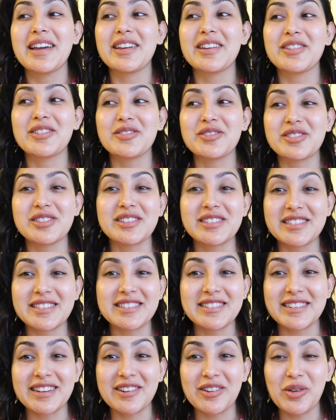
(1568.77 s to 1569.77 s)
you know, just
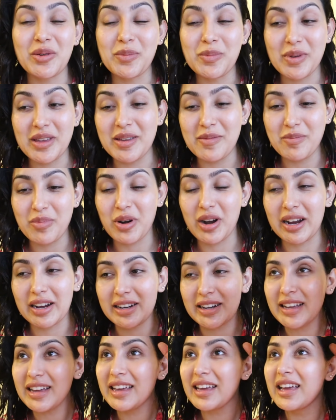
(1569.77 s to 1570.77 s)
in general being
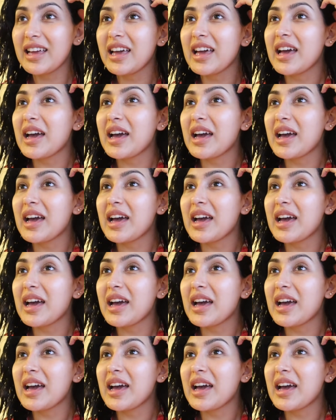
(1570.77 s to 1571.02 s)
pregnant.